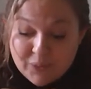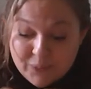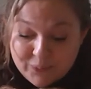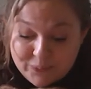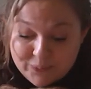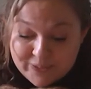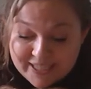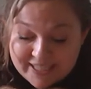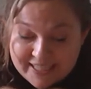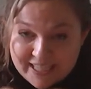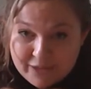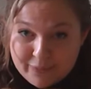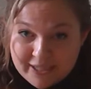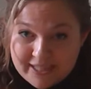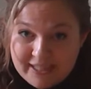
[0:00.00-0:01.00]

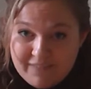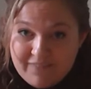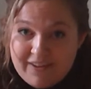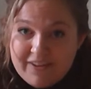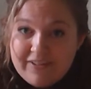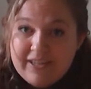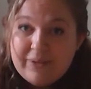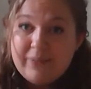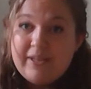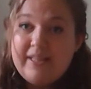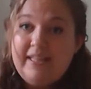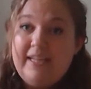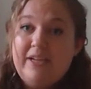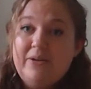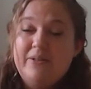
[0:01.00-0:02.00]
Quickly, quickly, very
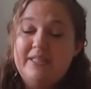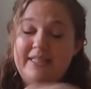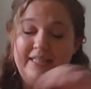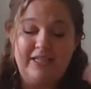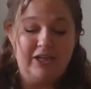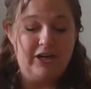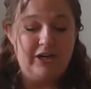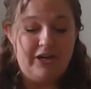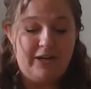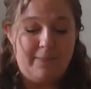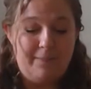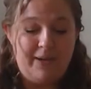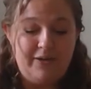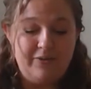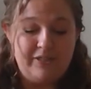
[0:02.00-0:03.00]
quickly goes the
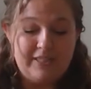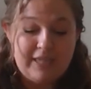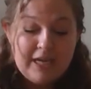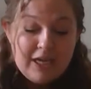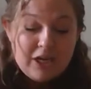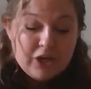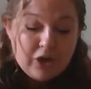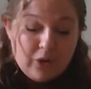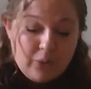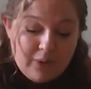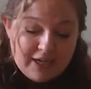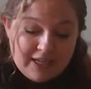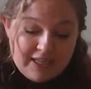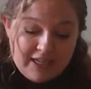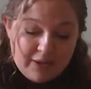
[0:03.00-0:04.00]
garden mouse.
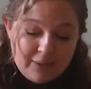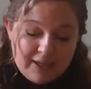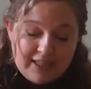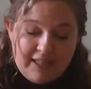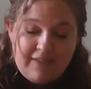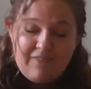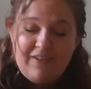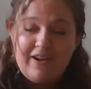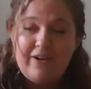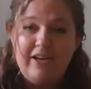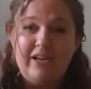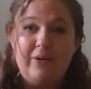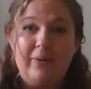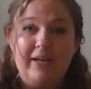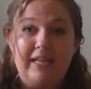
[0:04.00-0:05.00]
Quickly, quickly,
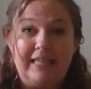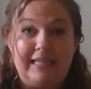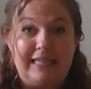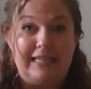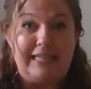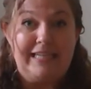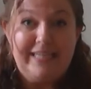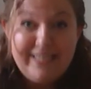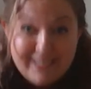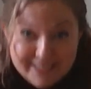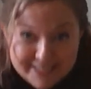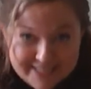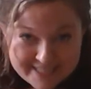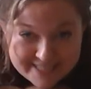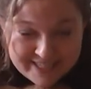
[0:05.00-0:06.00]
very quickly
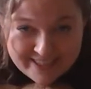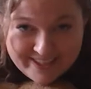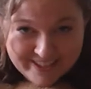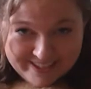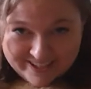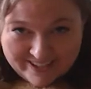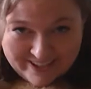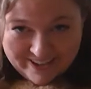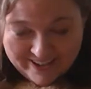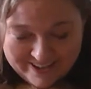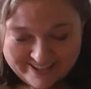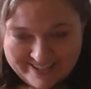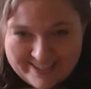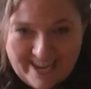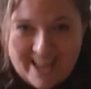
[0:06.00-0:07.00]
into the
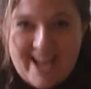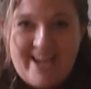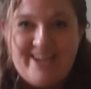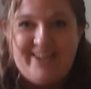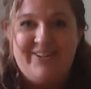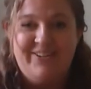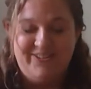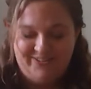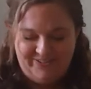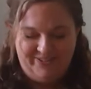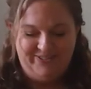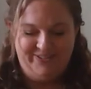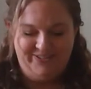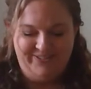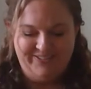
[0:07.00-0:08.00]
garden
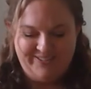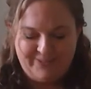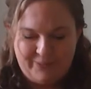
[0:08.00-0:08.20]
house.